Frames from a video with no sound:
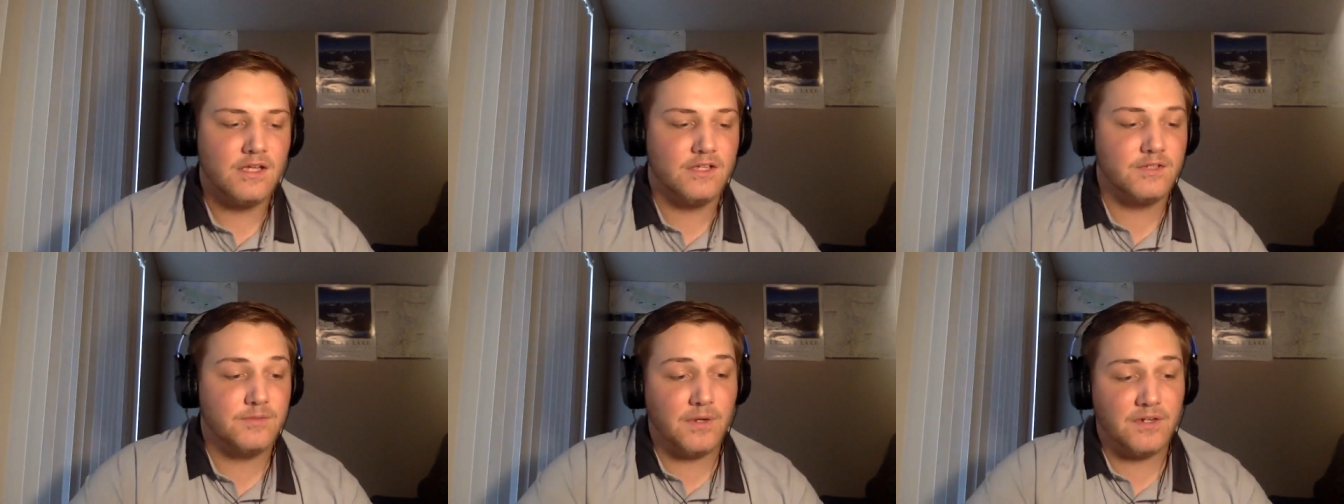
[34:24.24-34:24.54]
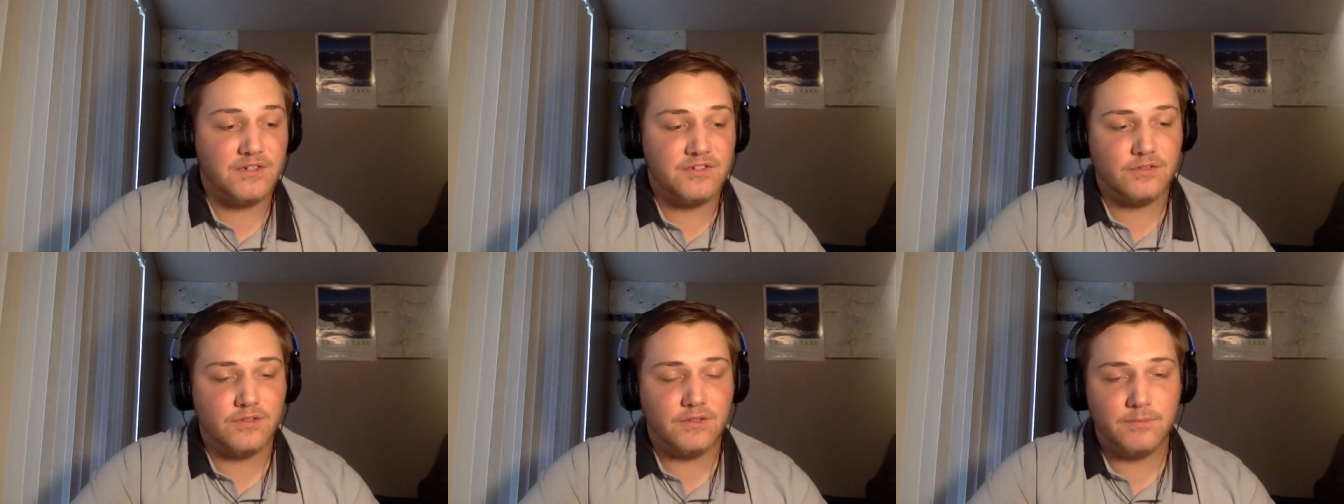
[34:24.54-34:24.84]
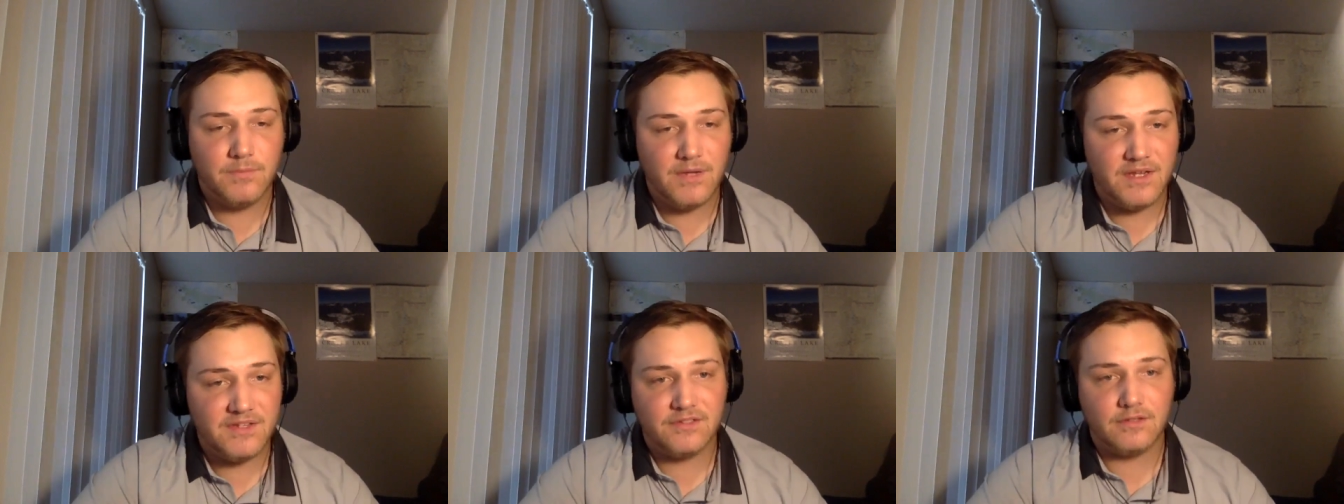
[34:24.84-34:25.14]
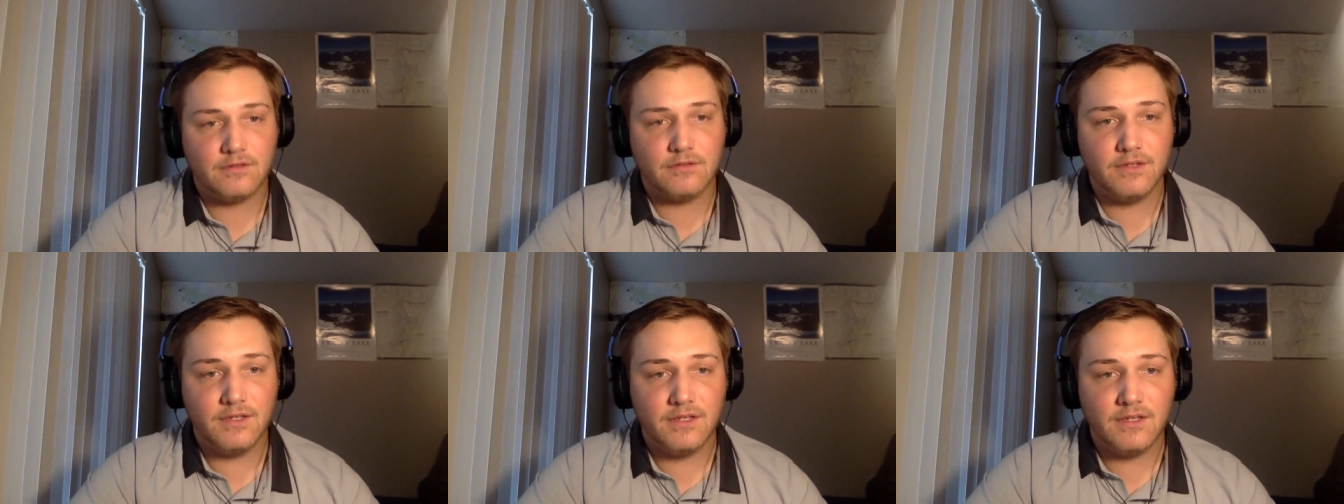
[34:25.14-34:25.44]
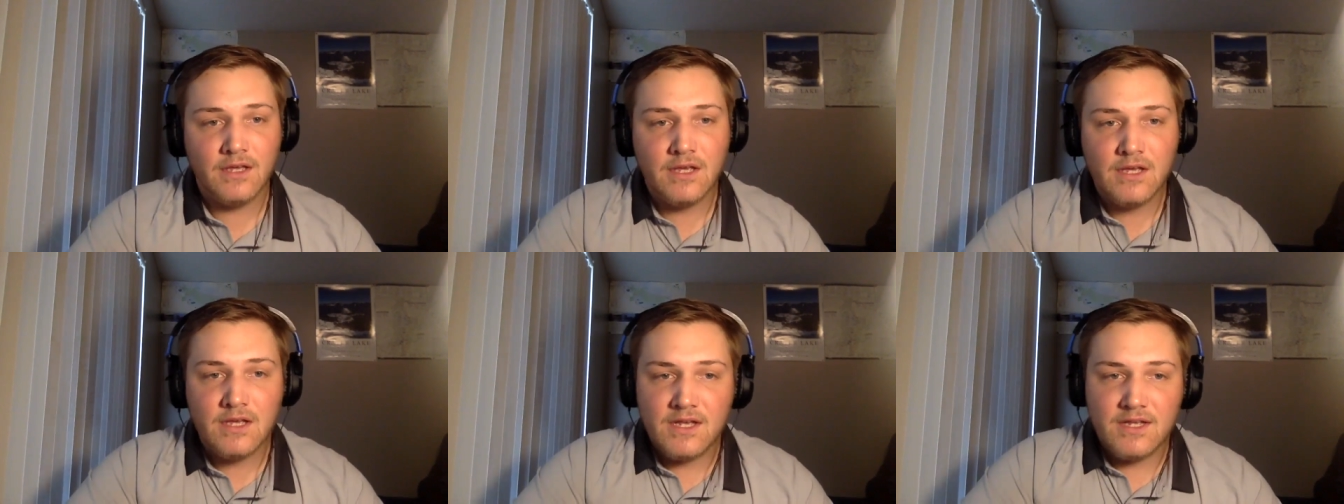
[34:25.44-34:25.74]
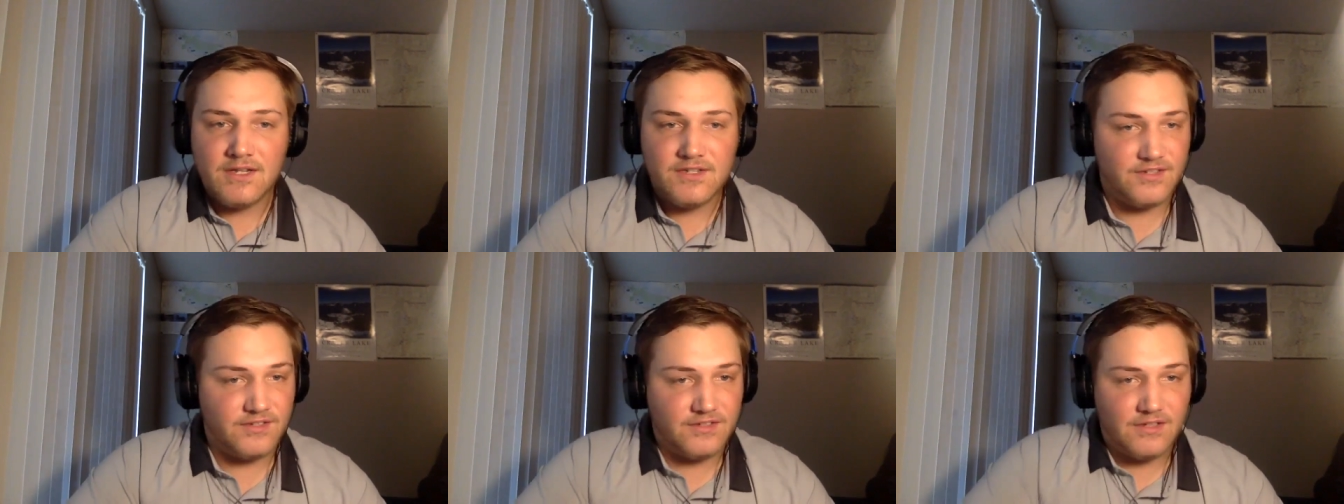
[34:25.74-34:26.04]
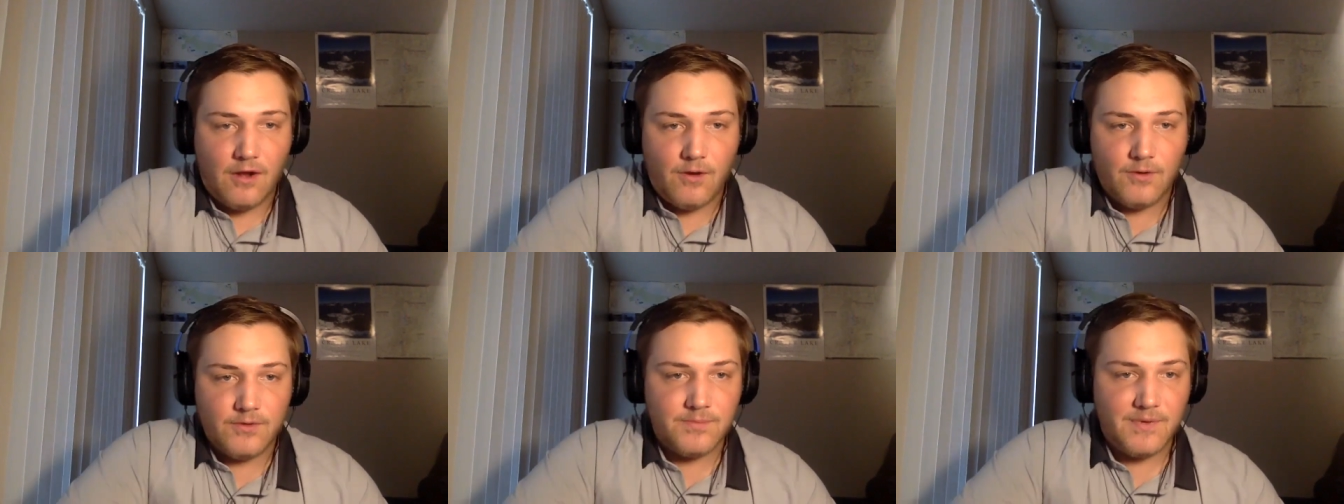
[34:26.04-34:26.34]
especially basically just
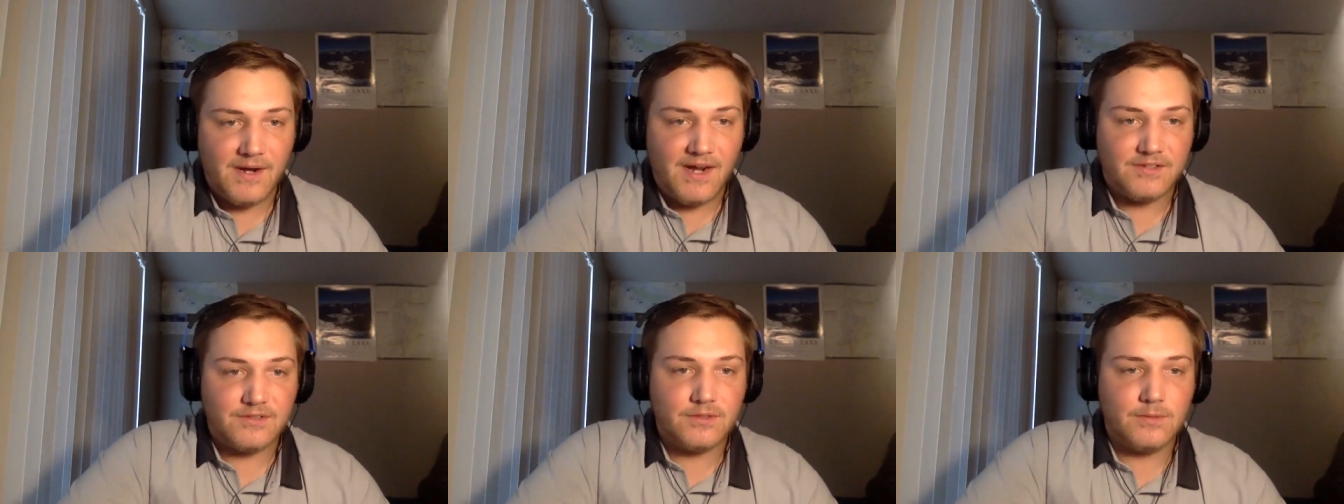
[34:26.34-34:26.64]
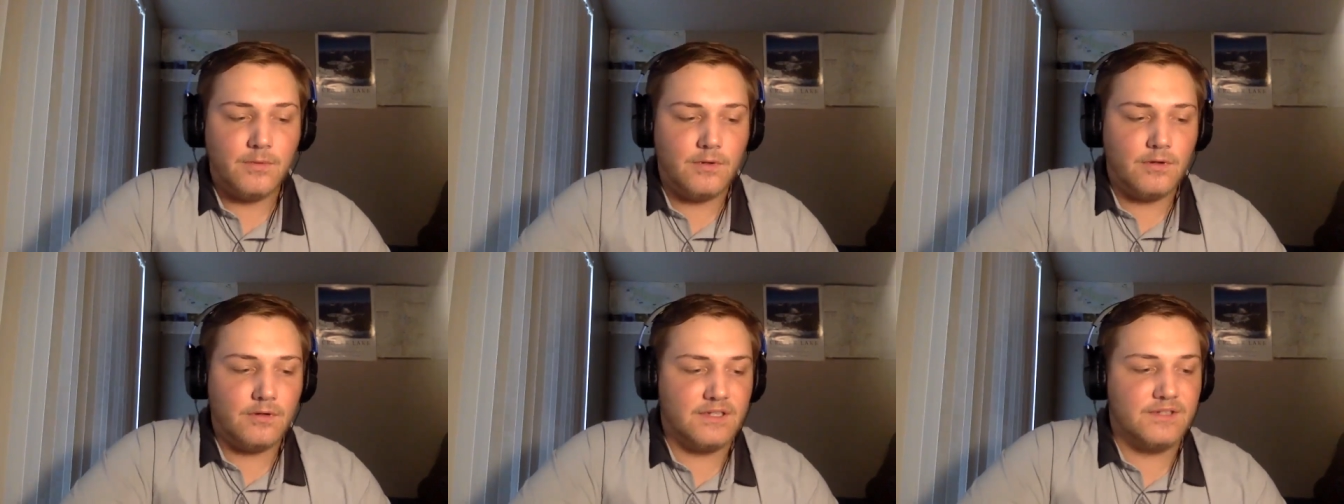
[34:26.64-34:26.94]
college basketball.